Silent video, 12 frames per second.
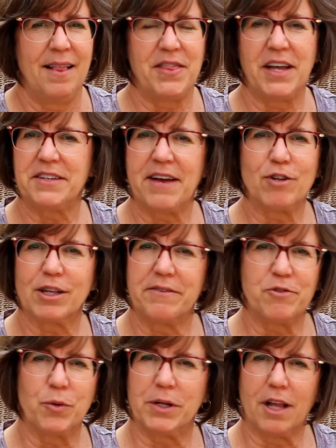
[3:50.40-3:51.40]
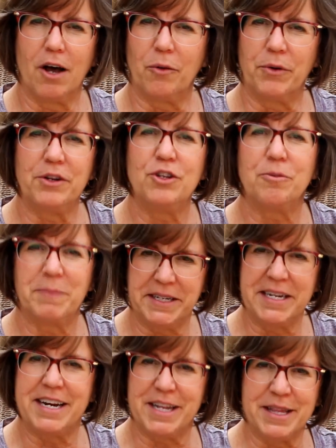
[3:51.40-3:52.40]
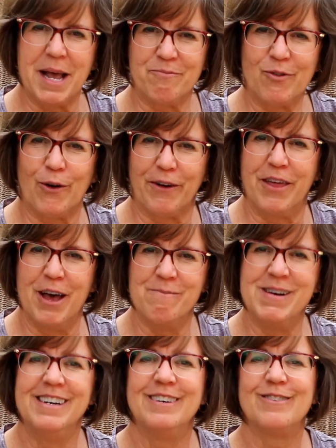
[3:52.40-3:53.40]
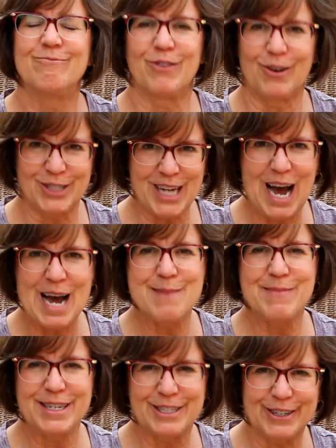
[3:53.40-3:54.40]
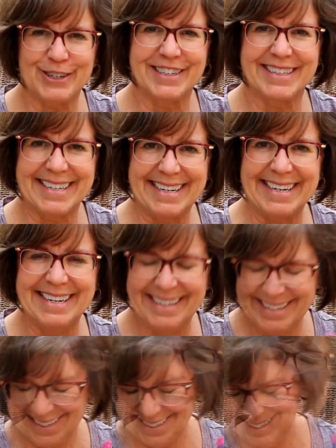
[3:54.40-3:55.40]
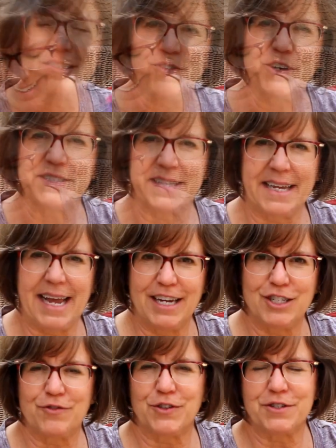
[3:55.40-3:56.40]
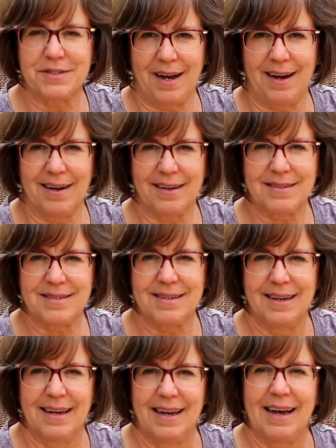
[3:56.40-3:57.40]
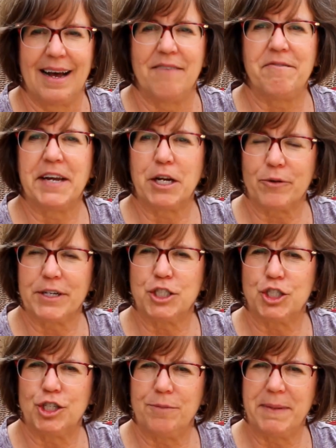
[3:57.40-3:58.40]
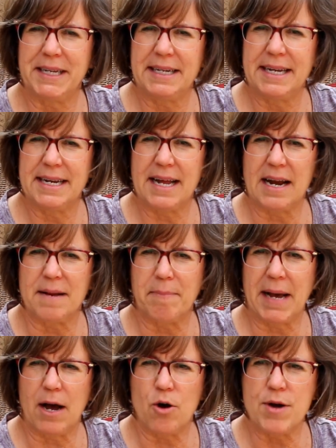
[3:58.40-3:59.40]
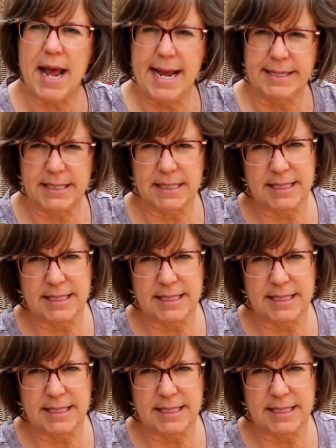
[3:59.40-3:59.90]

they'll never leave you alone. You'll be knitting them for them for time eternity. As far as the gauge for socks, fingering should be knit at about 8 to